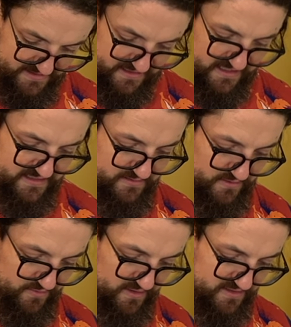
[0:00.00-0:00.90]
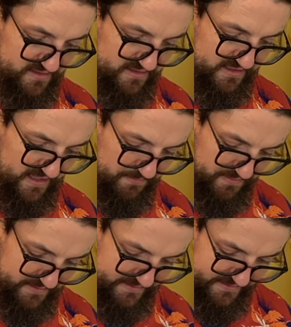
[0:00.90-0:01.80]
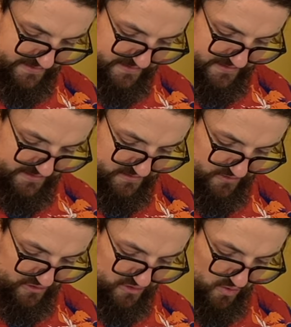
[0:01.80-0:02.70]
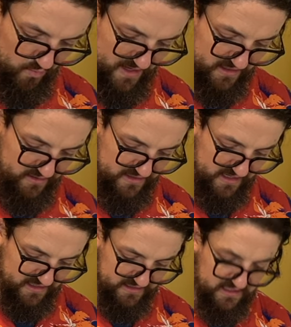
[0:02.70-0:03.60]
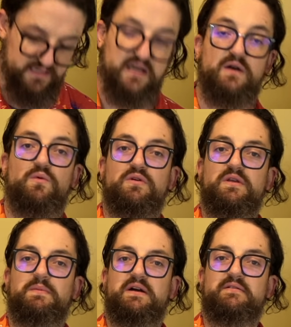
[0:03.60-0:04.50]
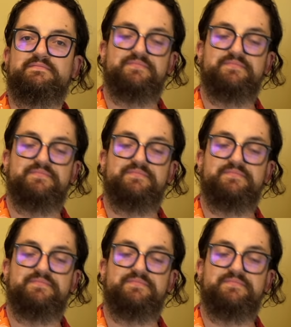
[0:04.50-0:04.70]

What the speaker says: a nice little crust on top. These are so wet, you're not going to need to worry about